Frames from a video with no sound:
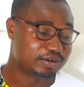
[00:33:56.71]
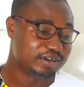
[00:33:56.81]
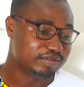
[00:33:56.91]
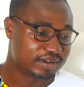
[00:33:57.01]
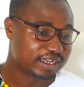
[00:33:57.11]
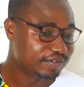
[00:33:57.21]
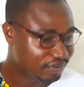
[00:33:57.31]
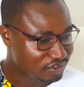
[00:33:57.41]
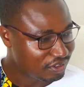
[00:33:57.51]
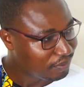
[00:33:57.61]
whatever
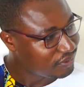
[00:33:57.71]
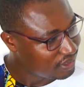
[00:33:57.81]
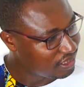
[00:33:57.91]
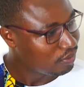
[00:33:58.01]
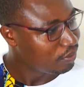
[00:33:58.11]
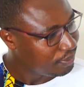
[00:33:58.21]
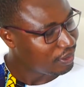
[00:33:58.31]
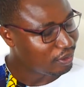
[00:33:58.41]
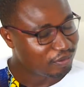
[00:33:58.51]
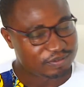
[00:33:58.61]
efforts you're putting in will
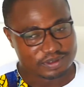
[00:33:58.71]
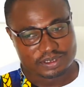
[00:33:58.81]
pay off.